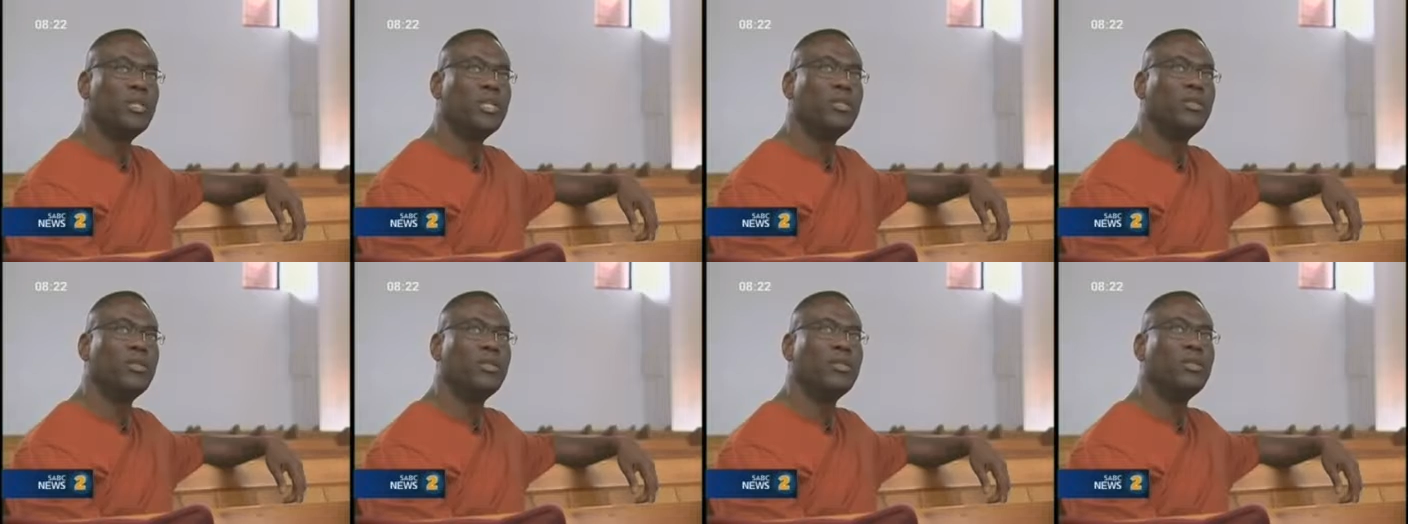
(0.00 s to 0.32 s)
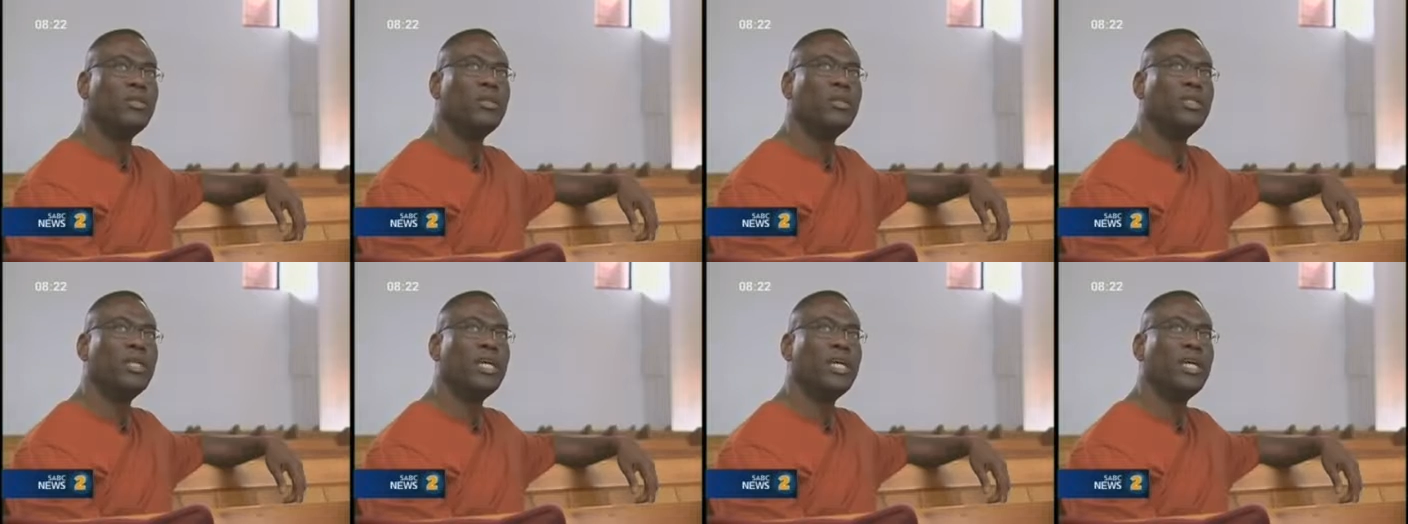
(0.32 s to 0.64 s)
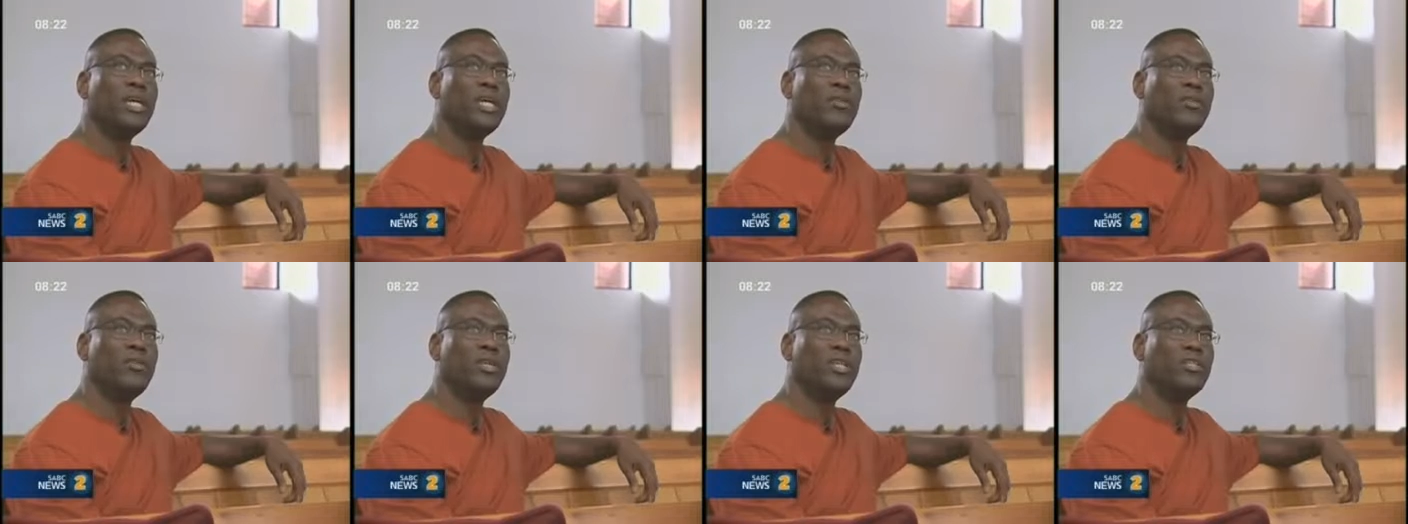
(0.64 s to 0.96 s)
little
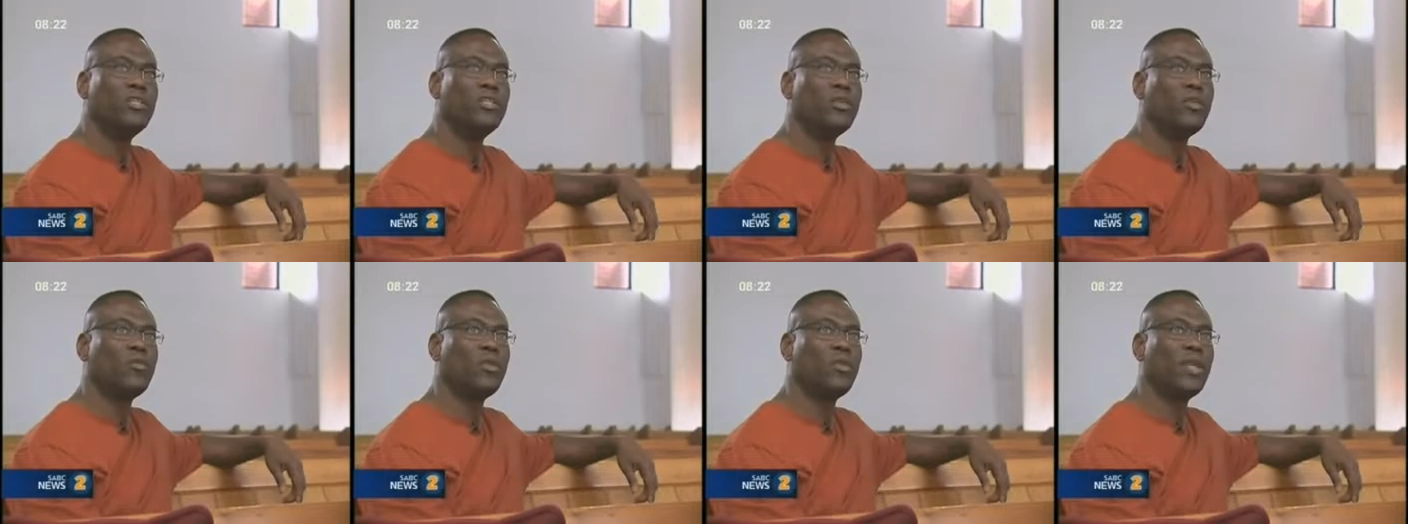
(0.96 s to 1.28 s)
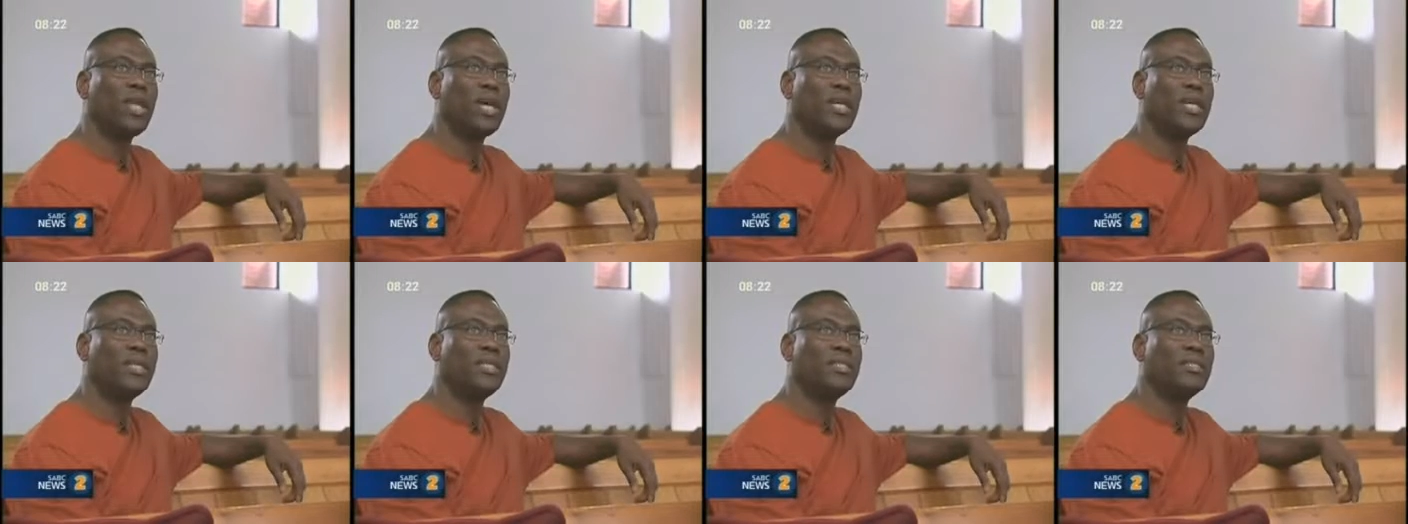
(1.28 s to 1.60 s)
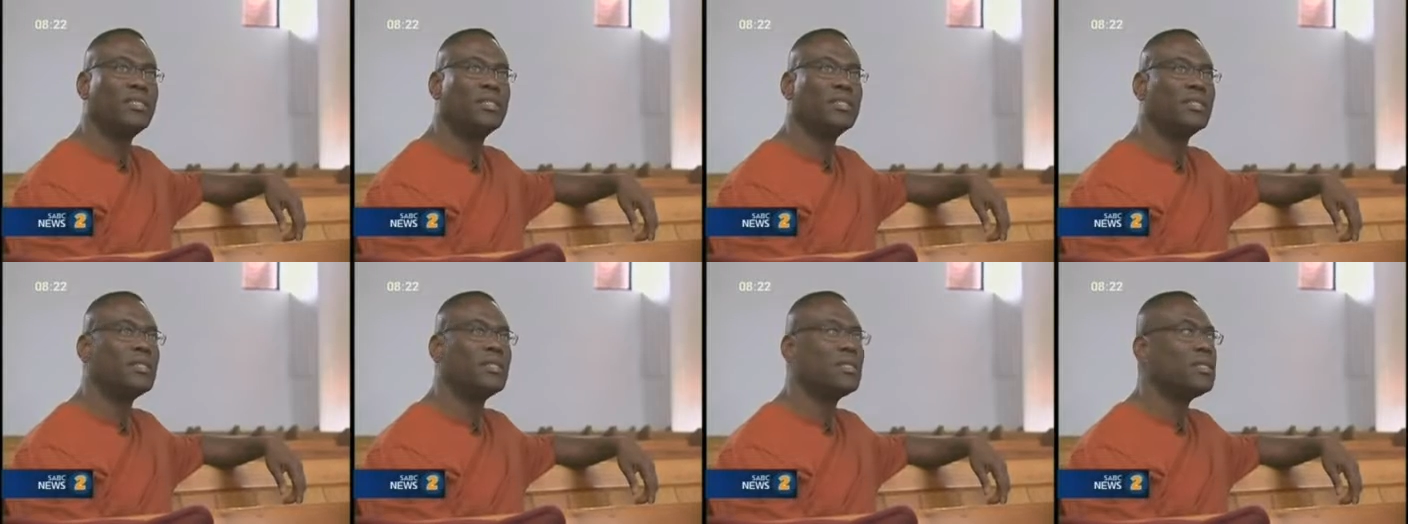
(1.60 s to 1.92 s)
areas of
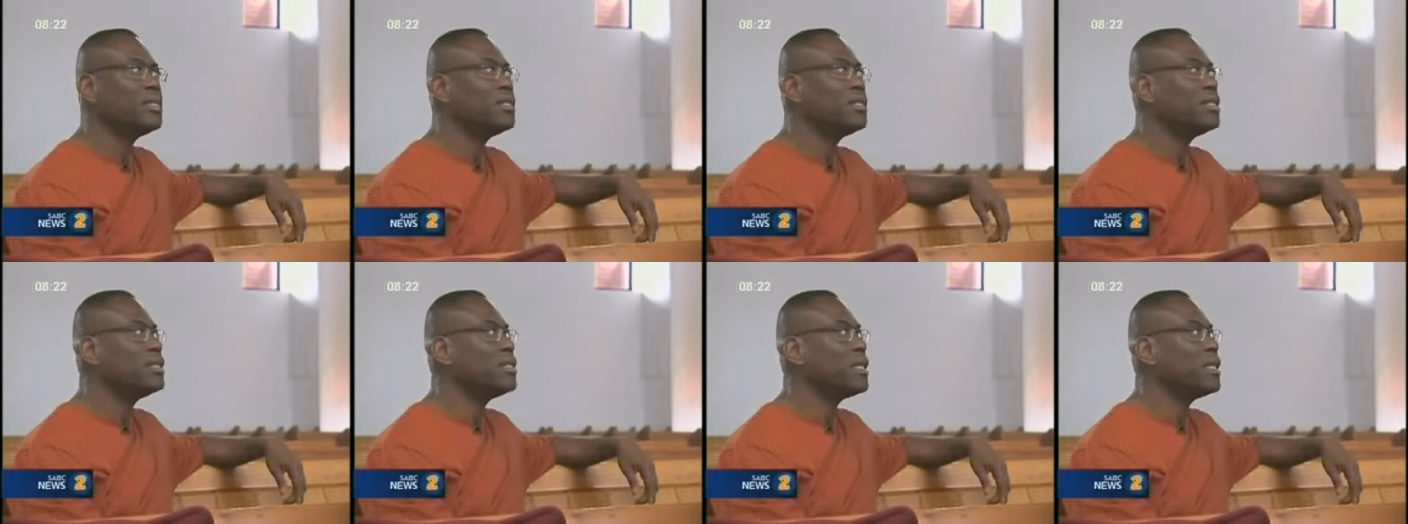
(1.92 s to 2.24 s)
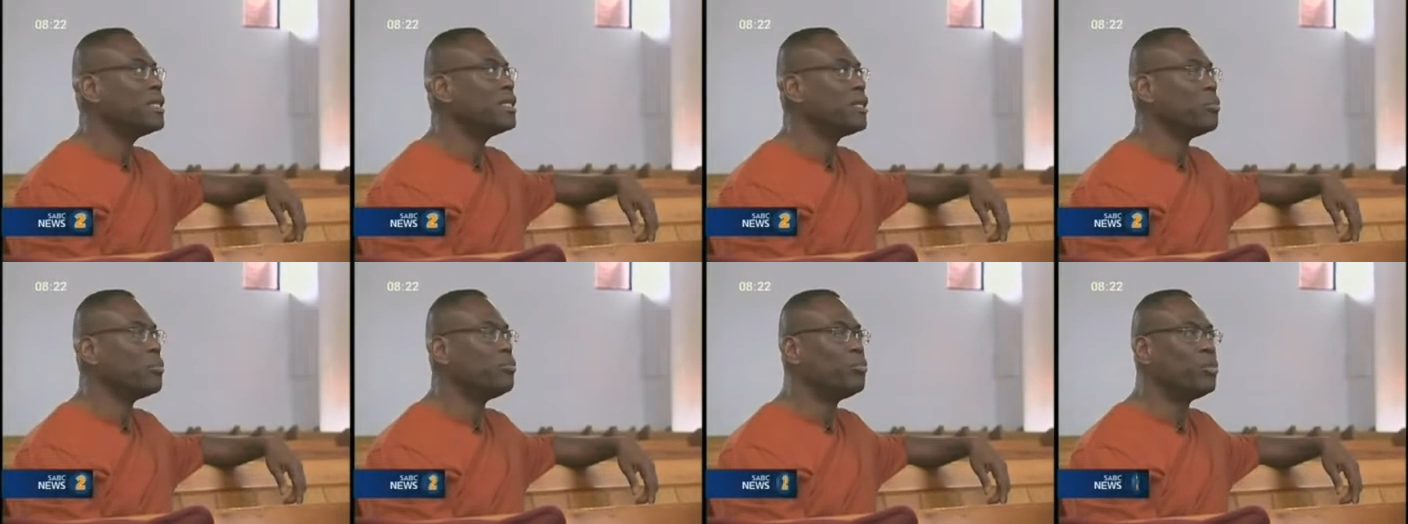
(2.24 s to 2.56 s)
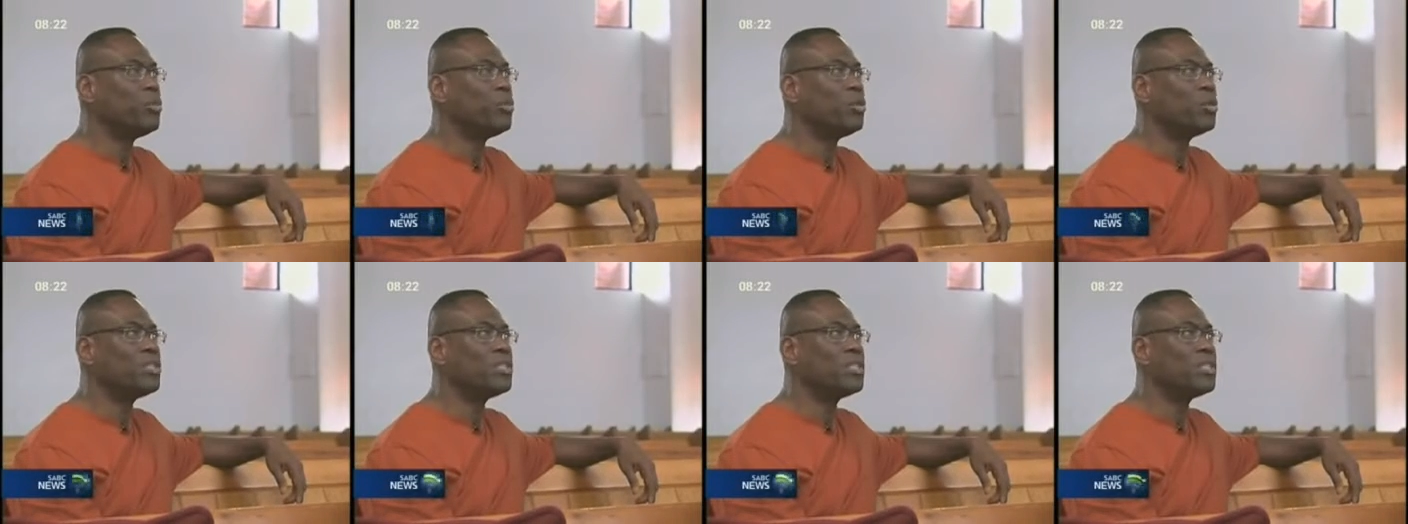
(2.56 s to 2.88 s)
light that are
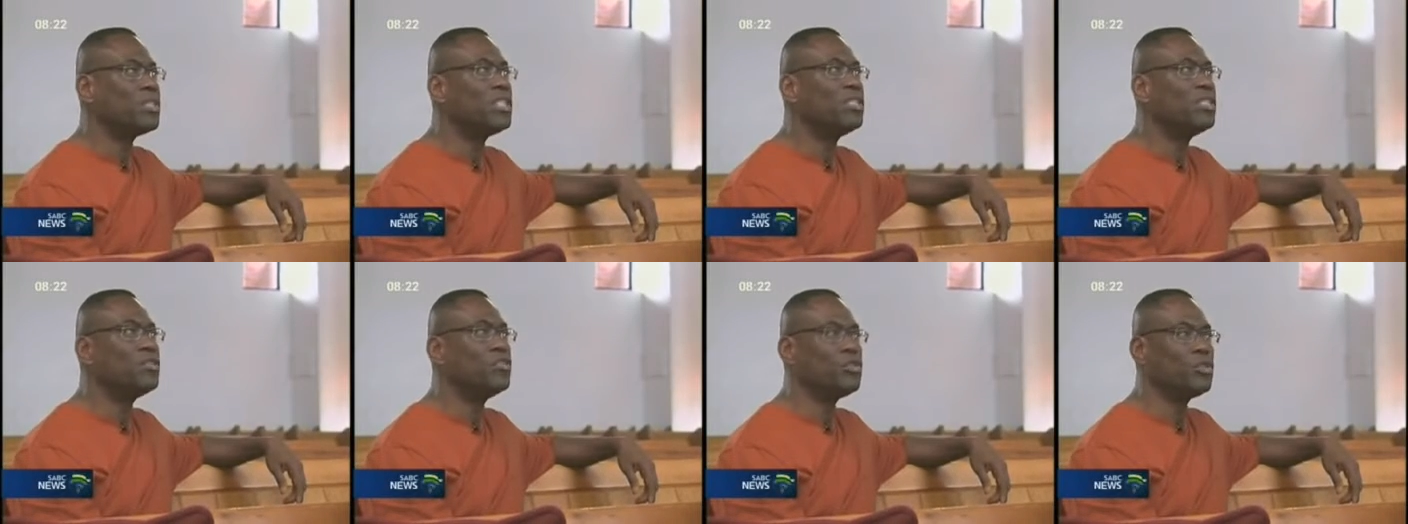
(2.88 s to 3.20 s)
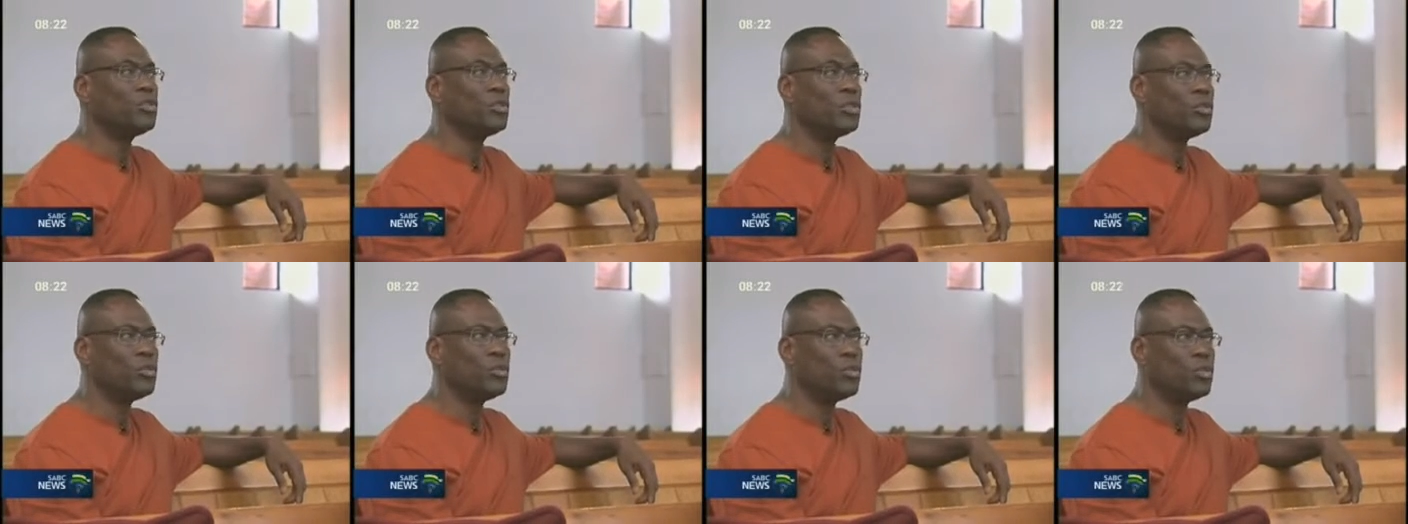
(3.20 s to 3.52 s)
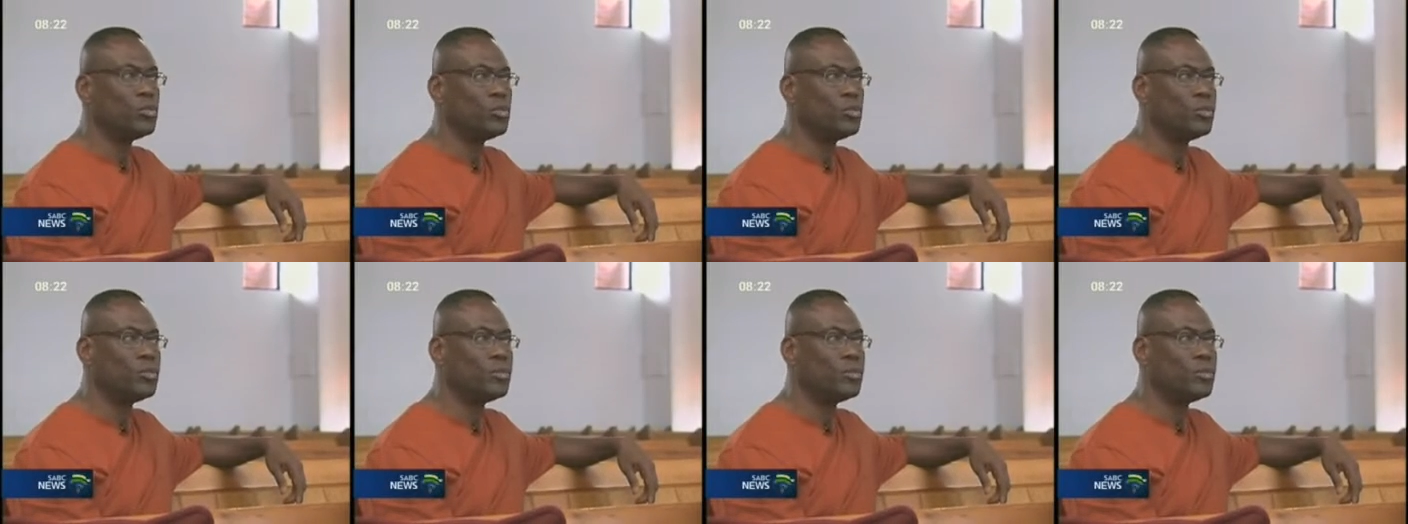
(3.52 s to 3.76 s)
brought into the